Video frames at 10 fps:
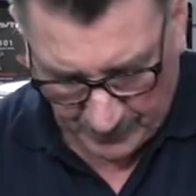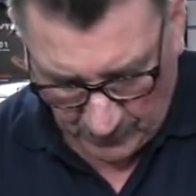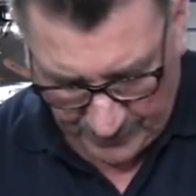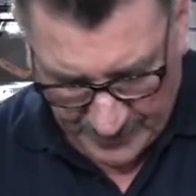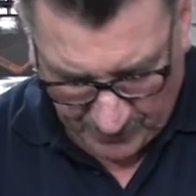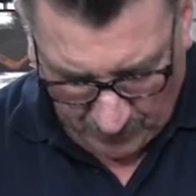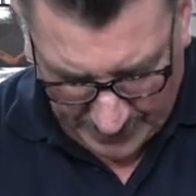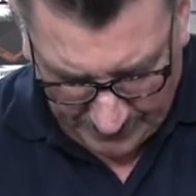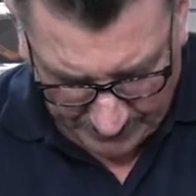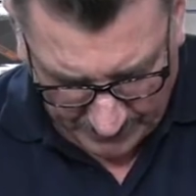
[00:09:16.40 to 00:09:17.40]
with this
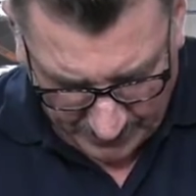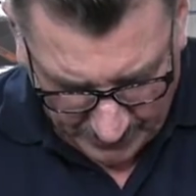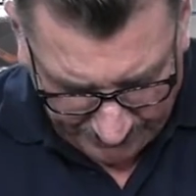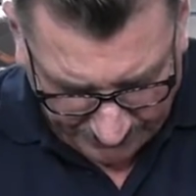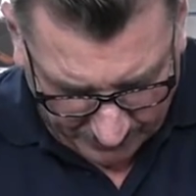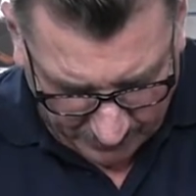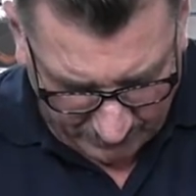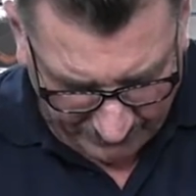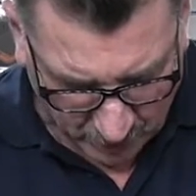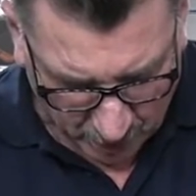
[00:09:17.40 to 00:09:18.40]
one,
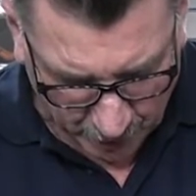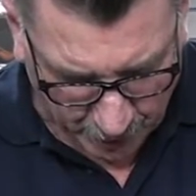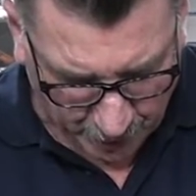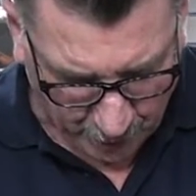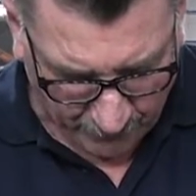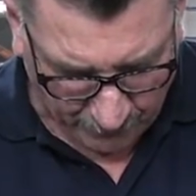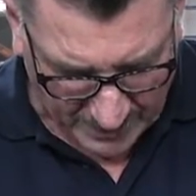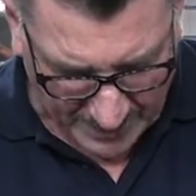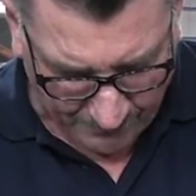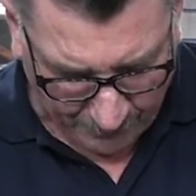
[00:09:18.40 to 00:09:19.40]
we've got 2
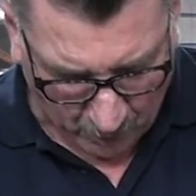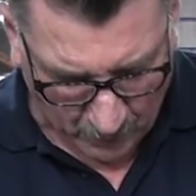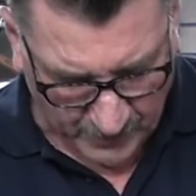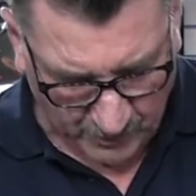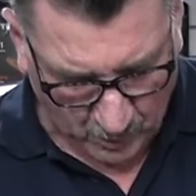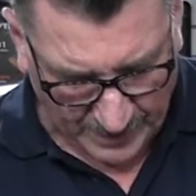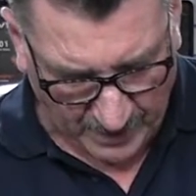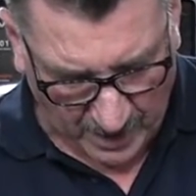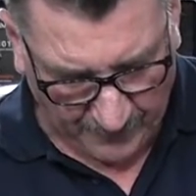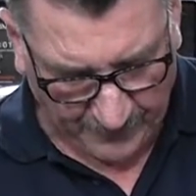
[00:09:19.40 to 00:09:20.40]
3/8 ports,
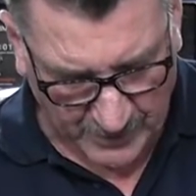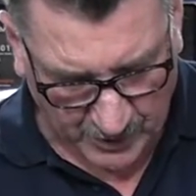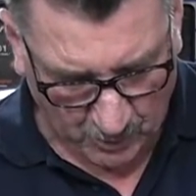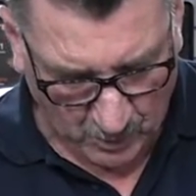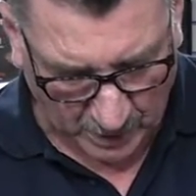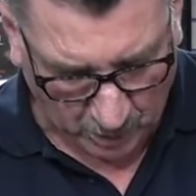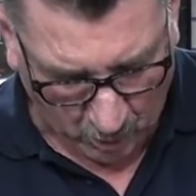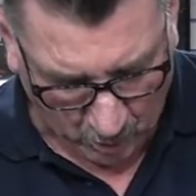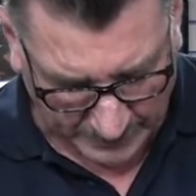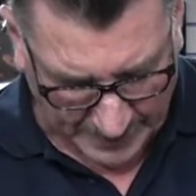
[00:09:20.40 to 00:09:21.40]
1/2 inch and
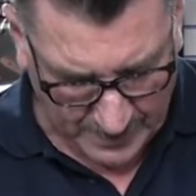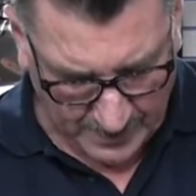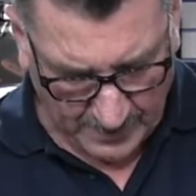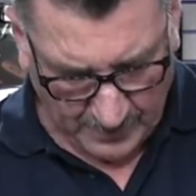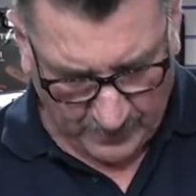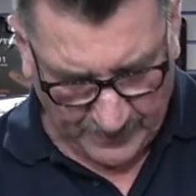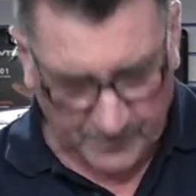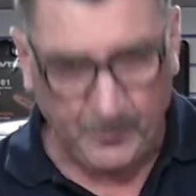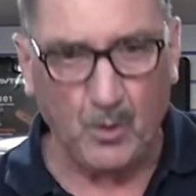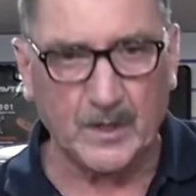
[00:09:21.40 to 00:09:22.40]
1/4. Well, this
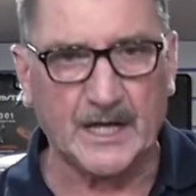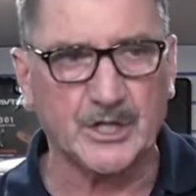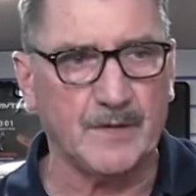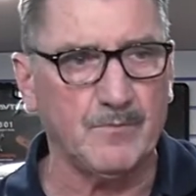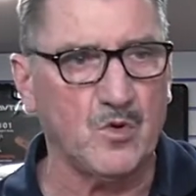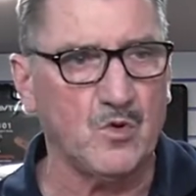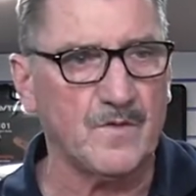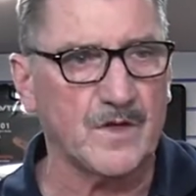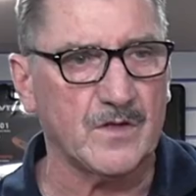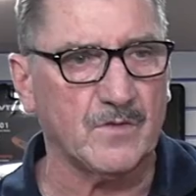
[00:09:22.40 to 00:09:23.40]
port actually
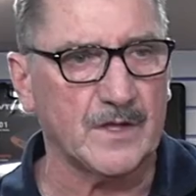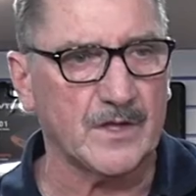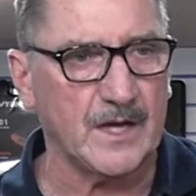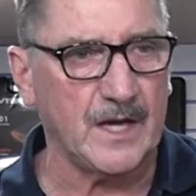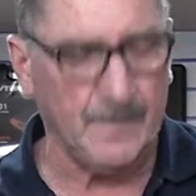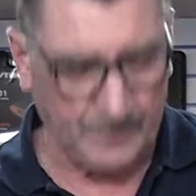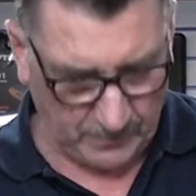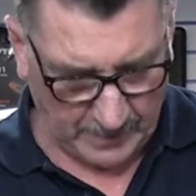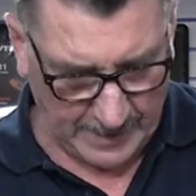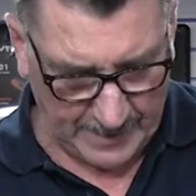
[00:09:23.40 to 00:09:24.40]
moves, as you can see,
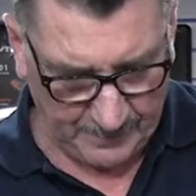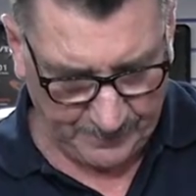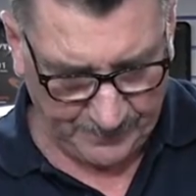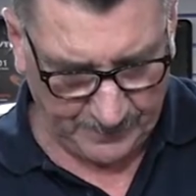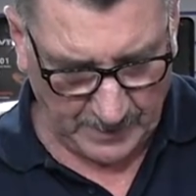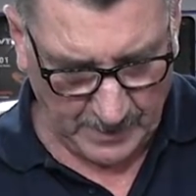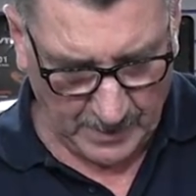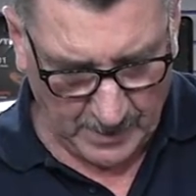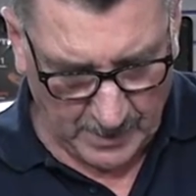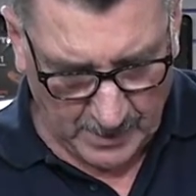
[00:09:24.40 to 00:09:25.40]
okay?
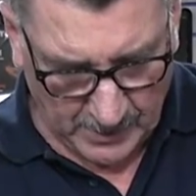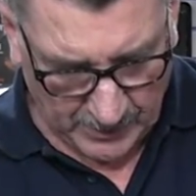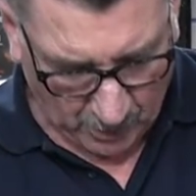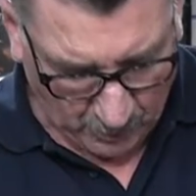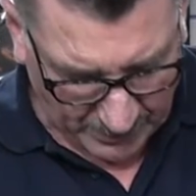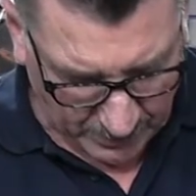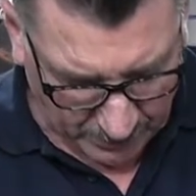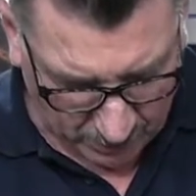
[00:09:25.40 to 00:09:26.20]
So we're going to